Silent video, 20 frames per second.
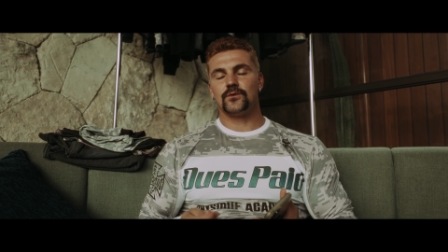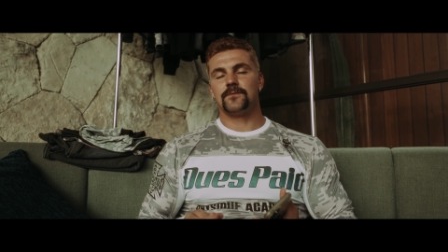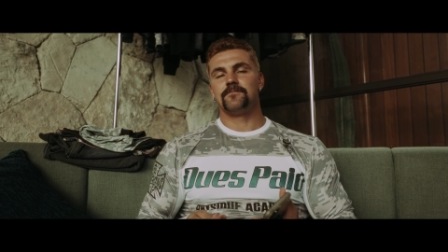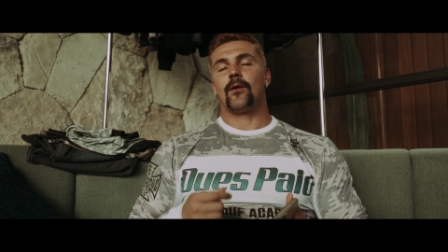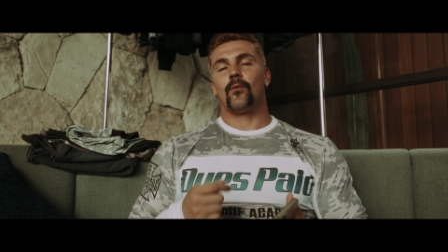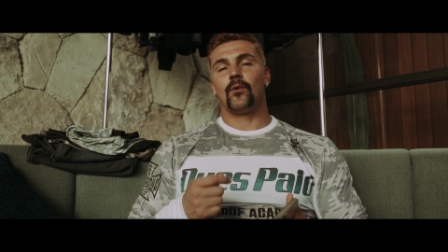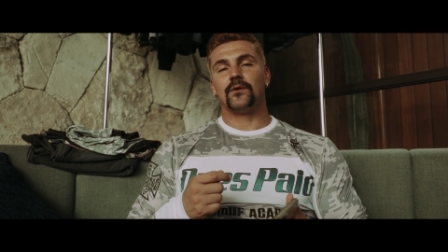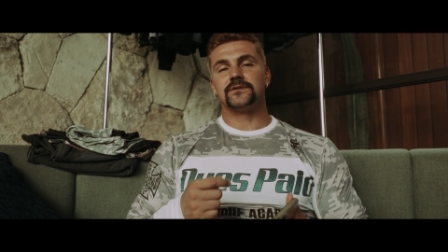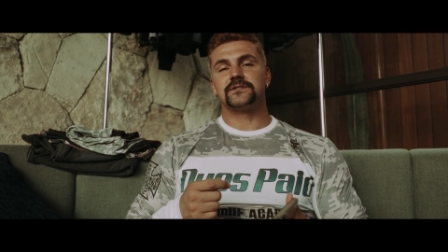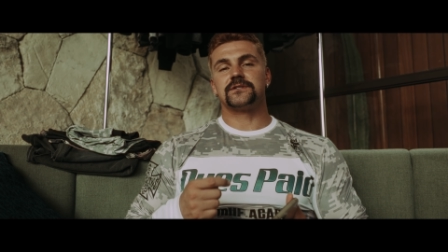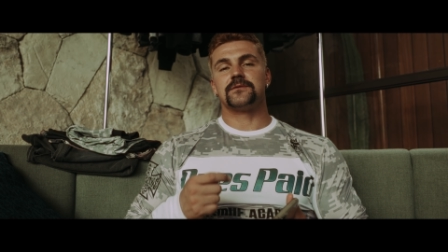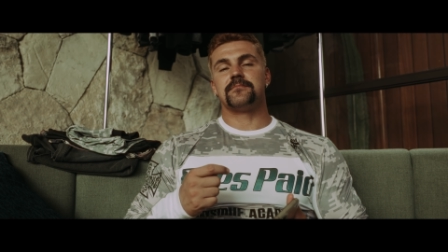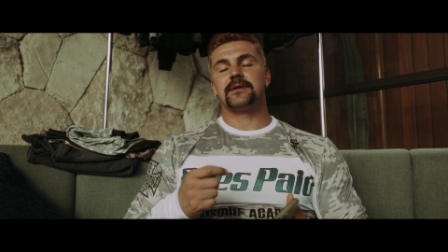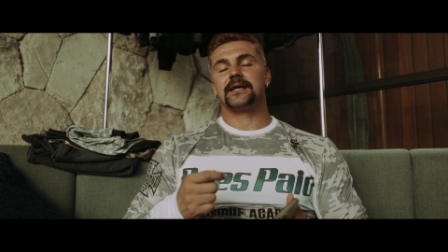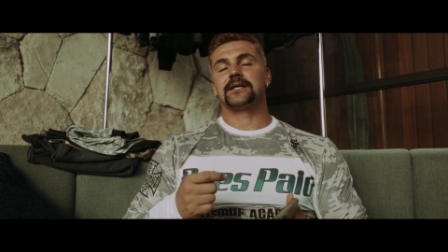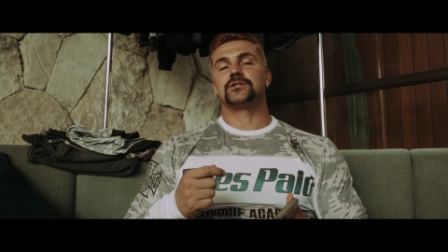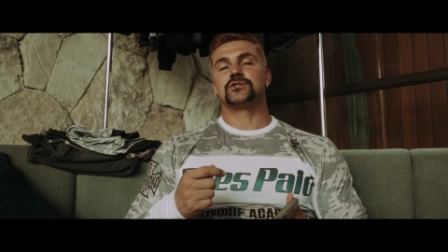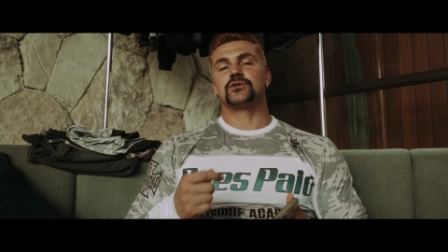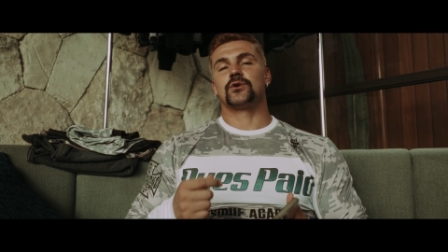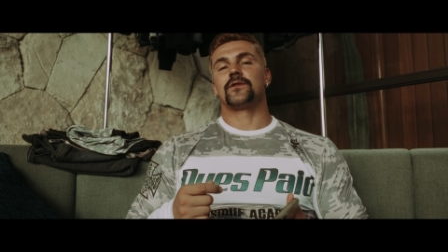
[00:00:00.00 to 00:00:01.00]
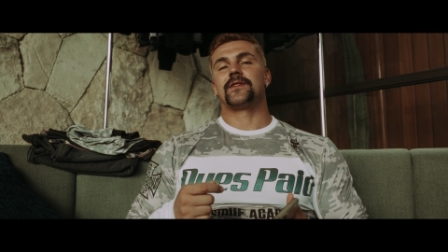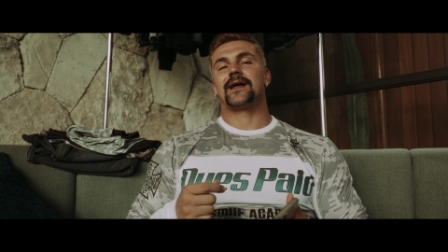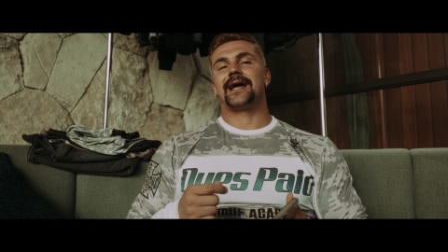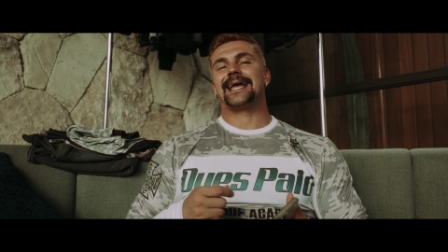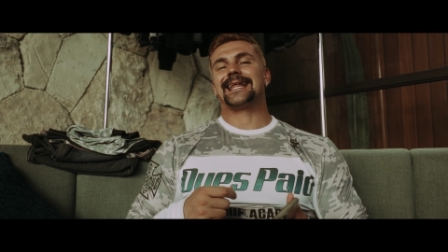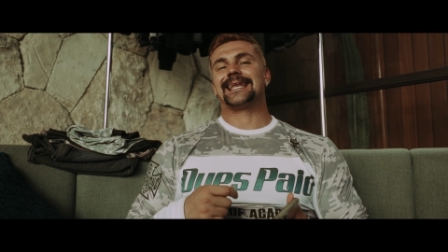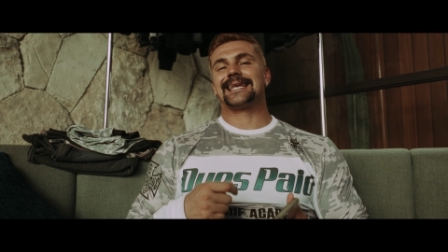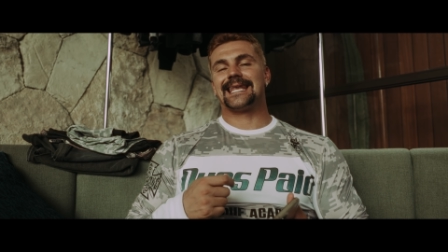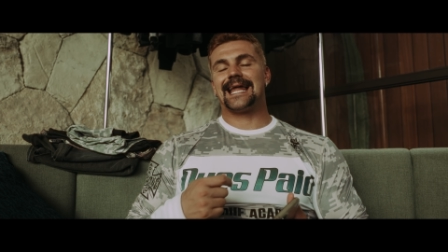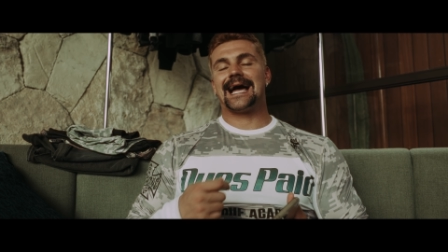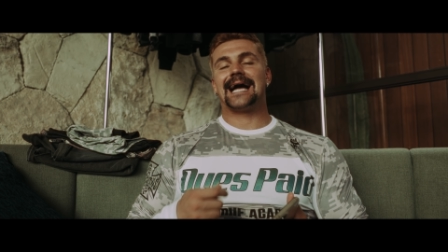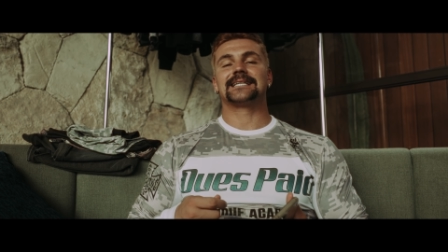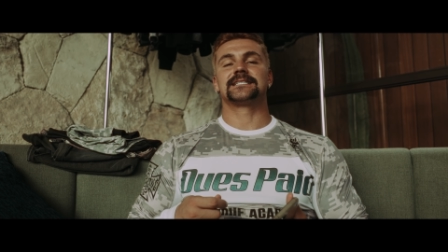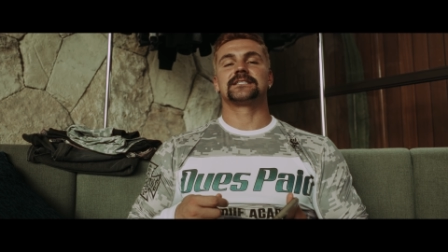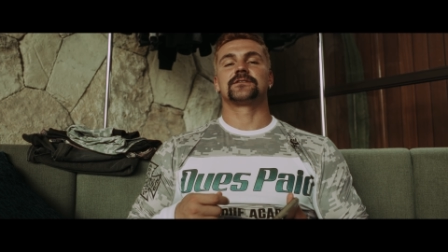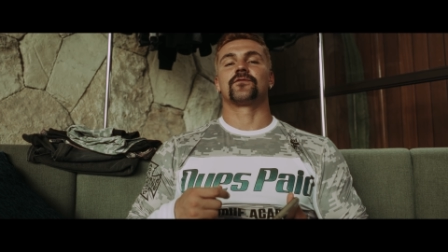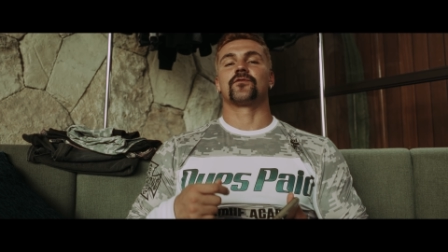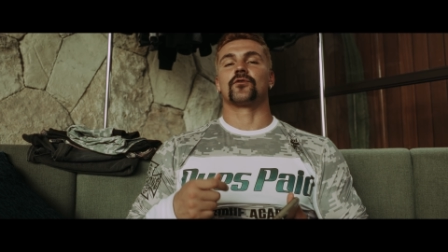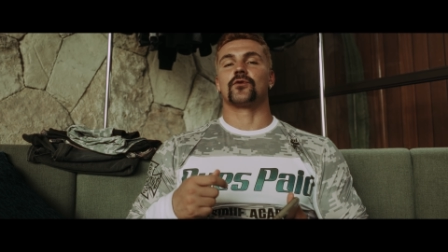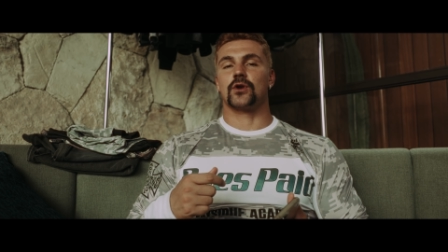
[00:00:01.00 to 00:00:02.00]
I want to make sure that it
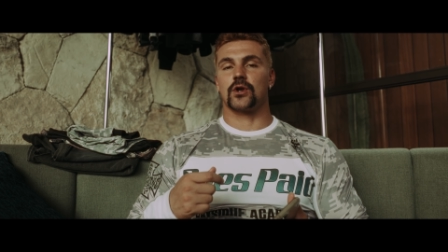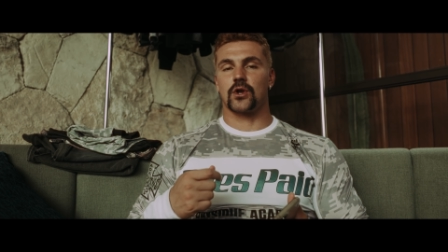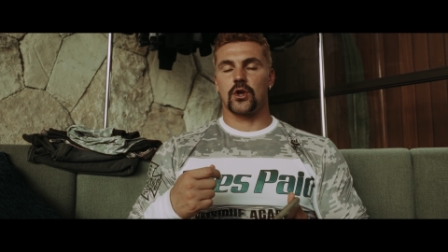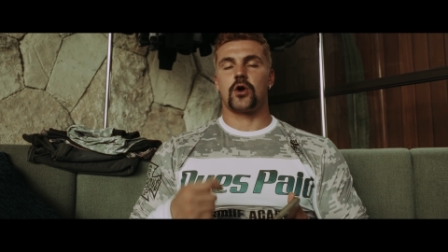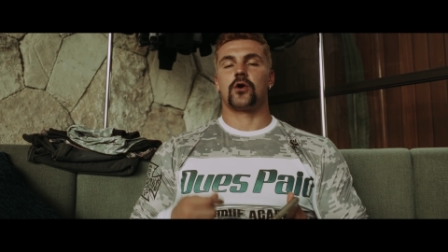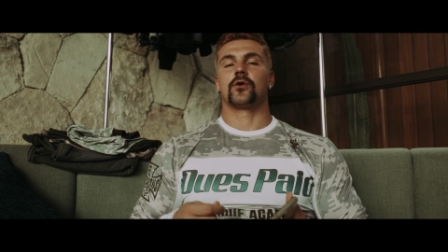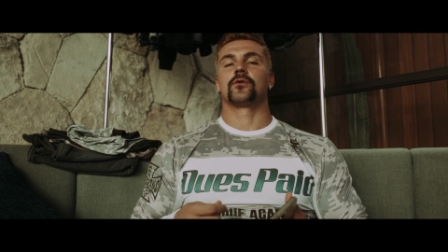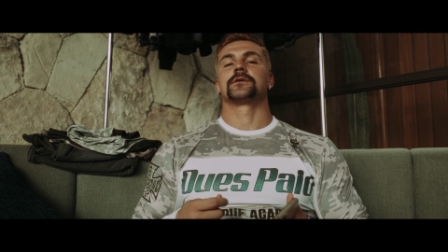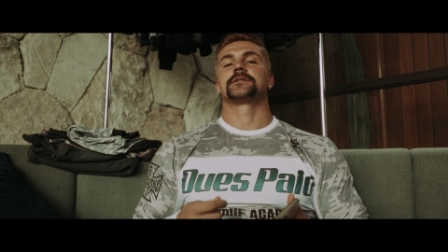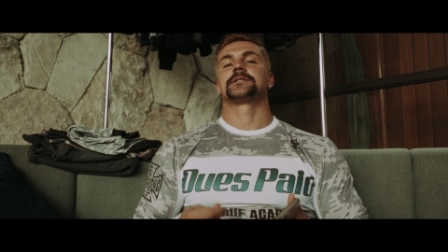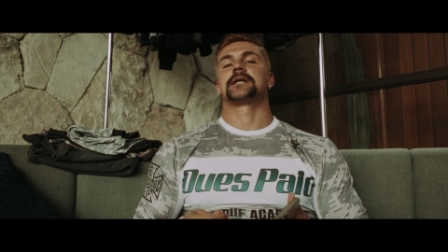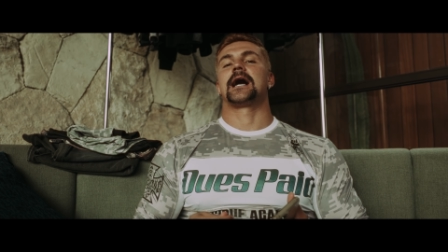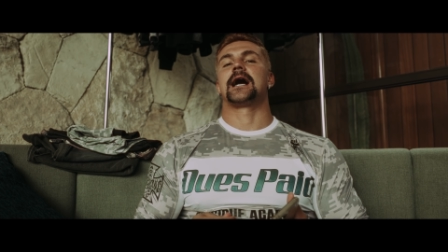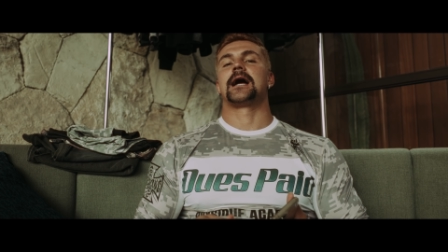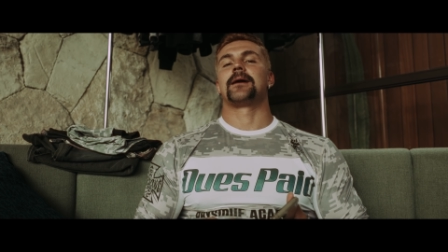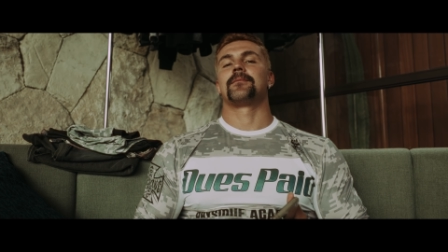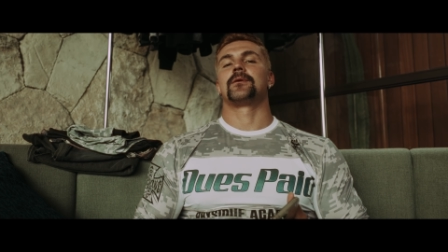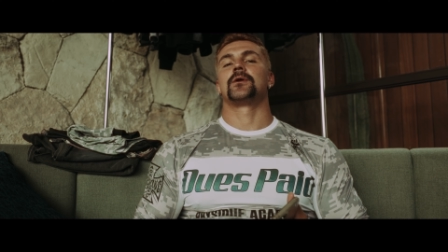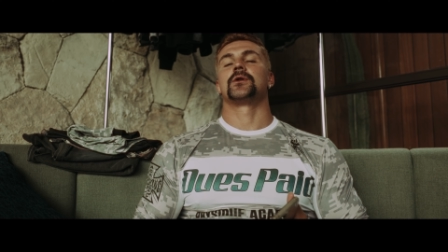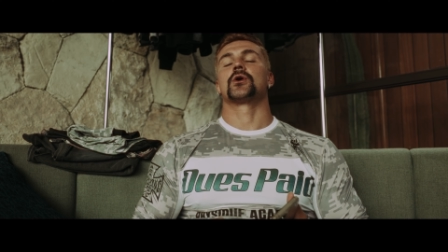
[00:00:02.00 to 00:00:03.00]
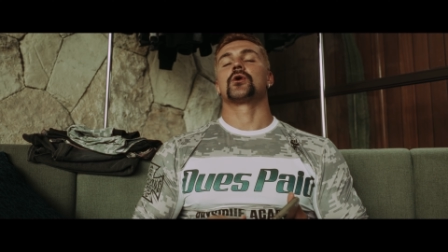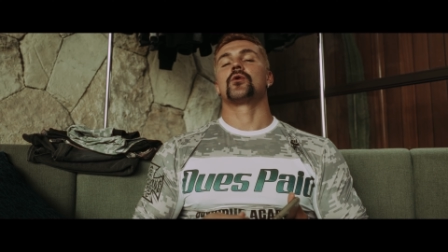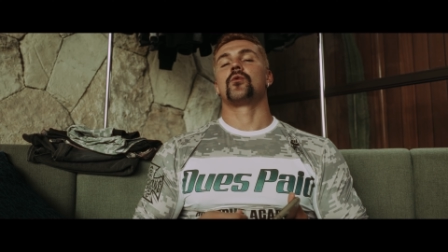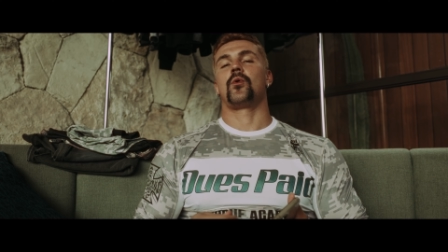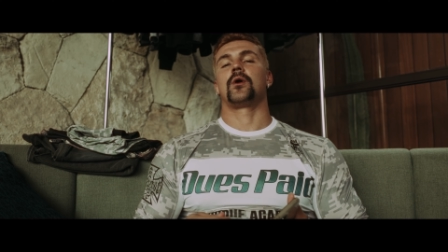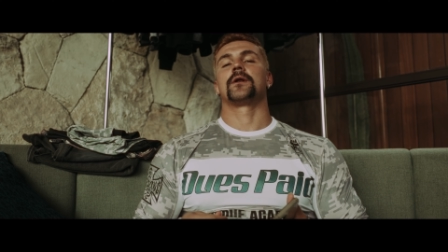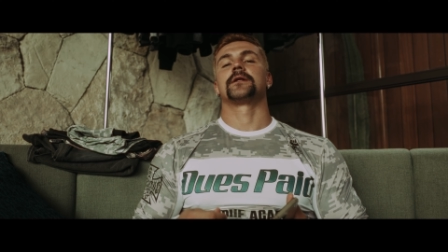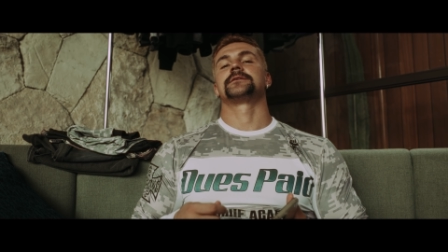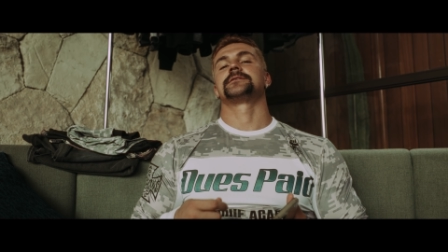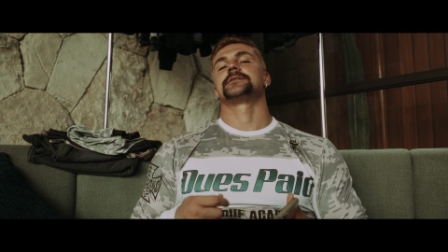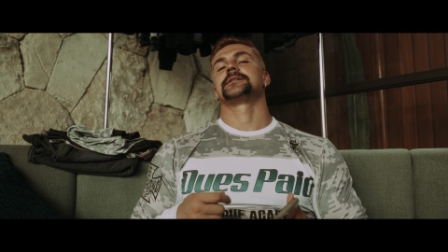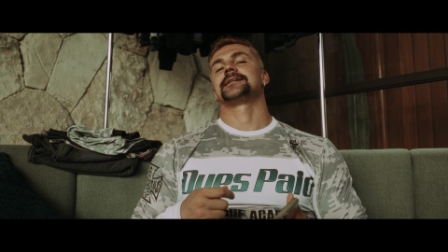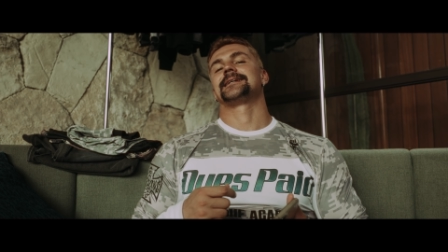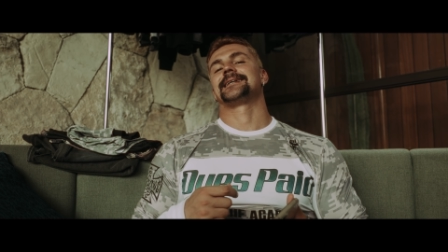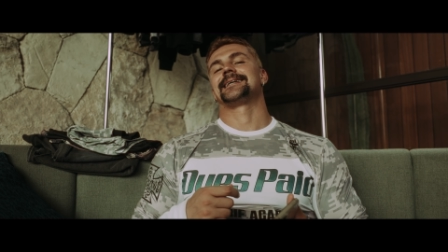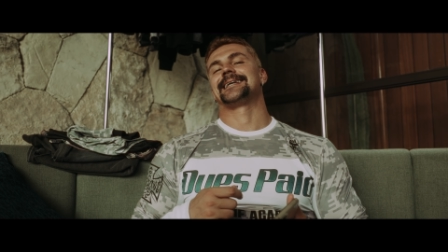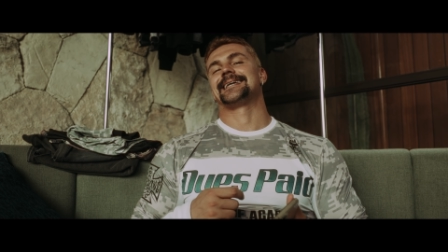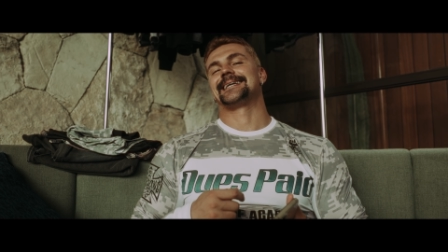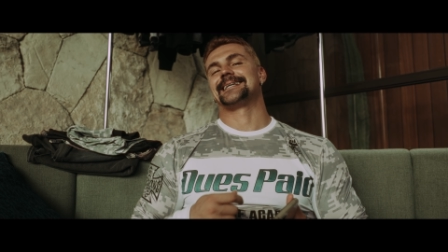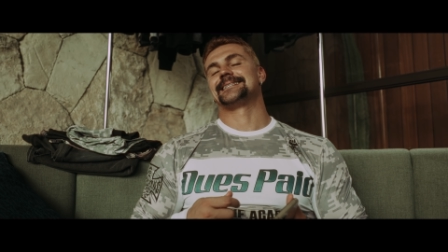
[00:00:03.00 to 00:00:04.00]
lasts for a long time, and quality
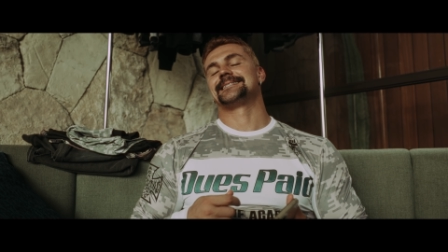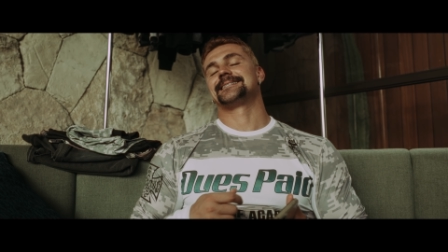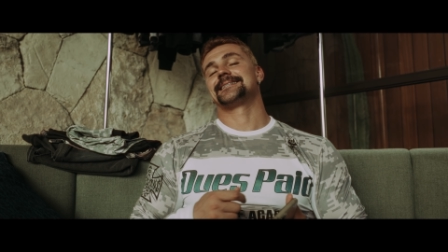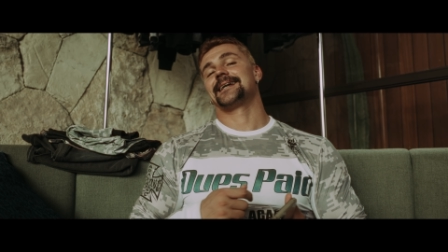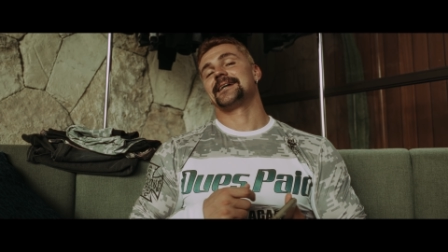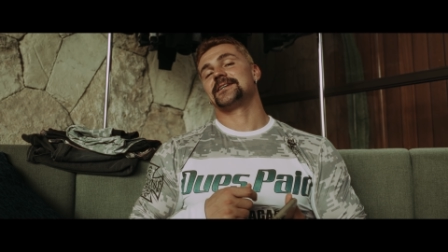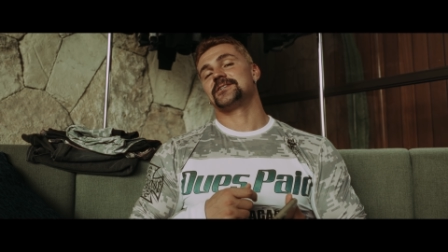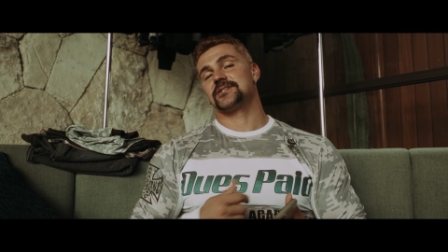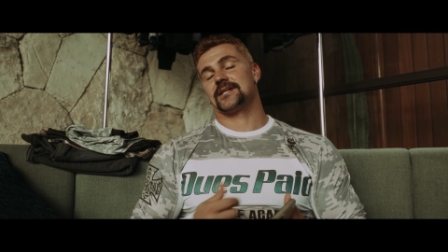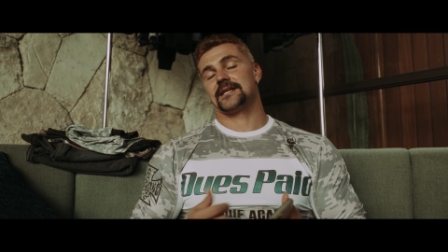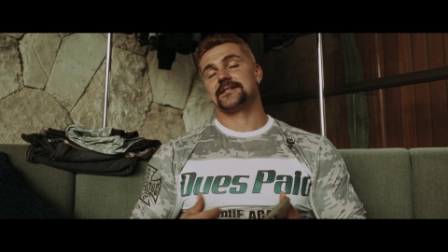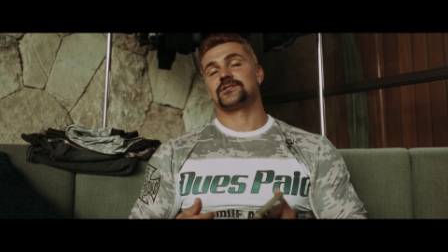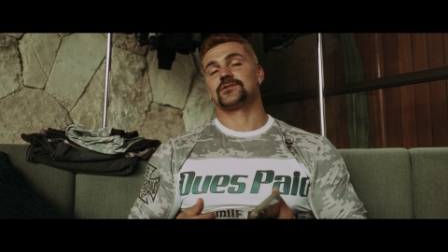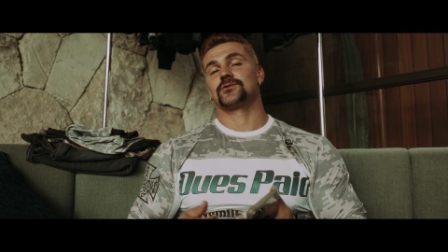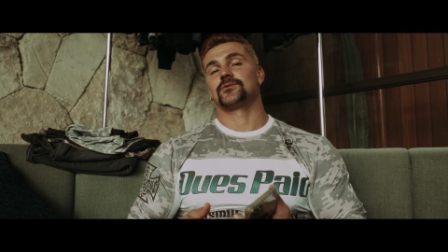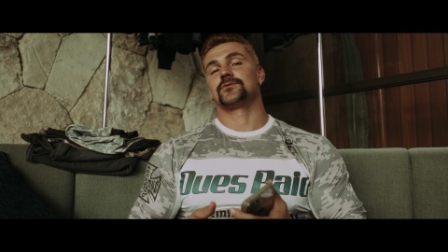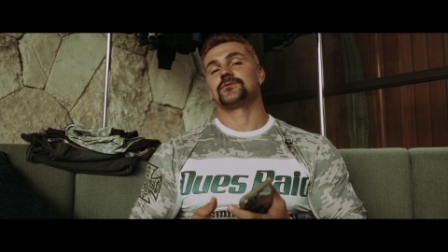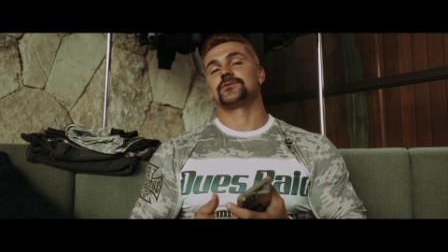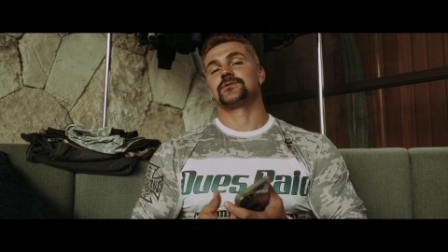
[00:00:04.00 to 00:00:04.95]
is essential.